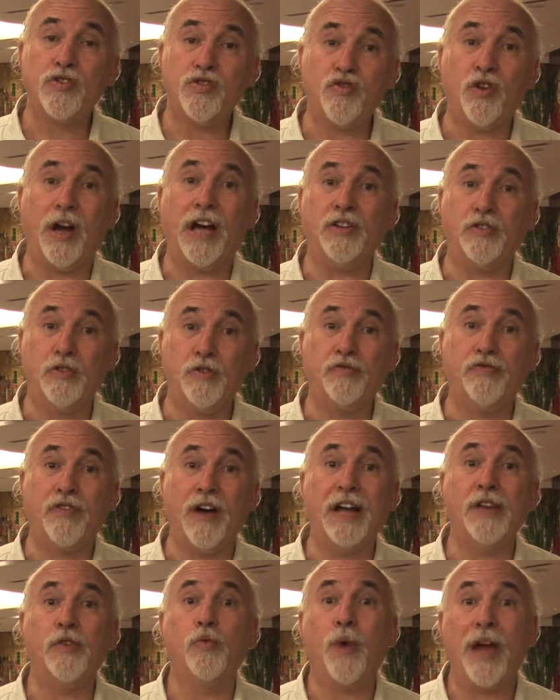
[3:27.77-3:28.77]
try to
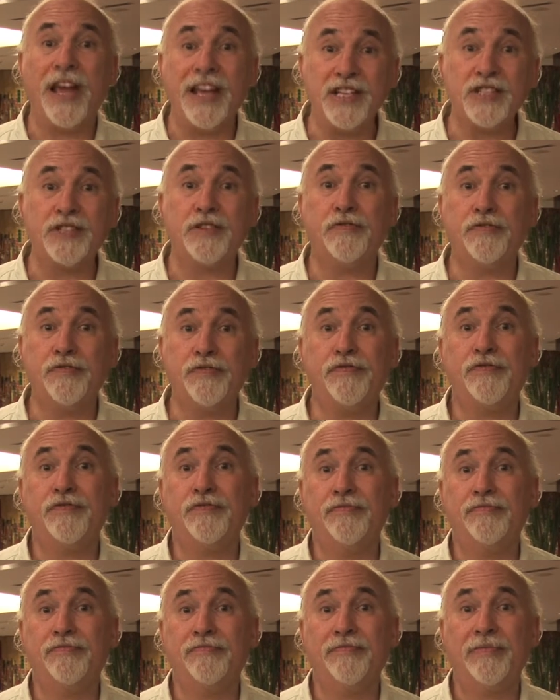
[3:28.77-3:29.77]
find ways of
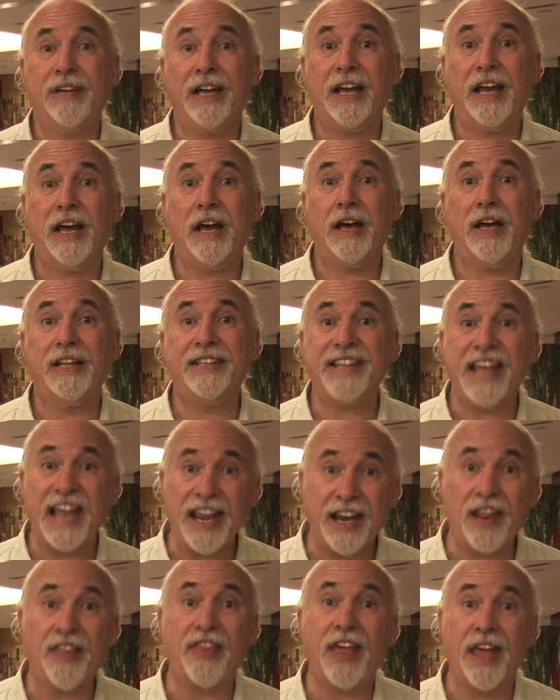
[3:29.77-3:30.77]

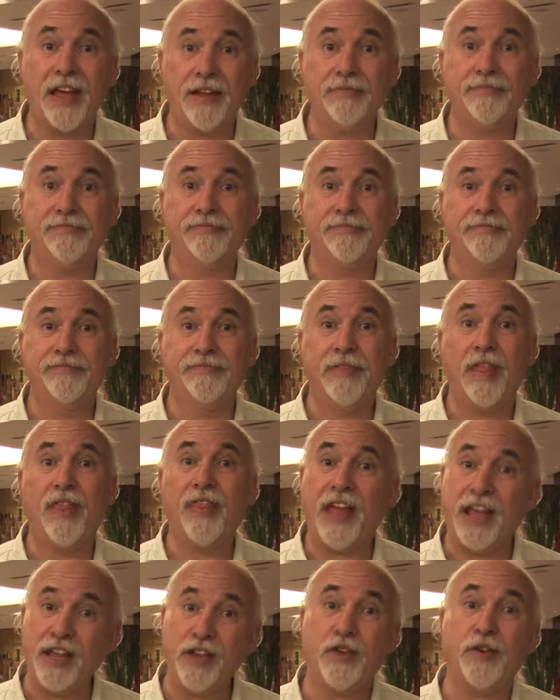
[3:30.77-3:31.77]
attaining that. Thank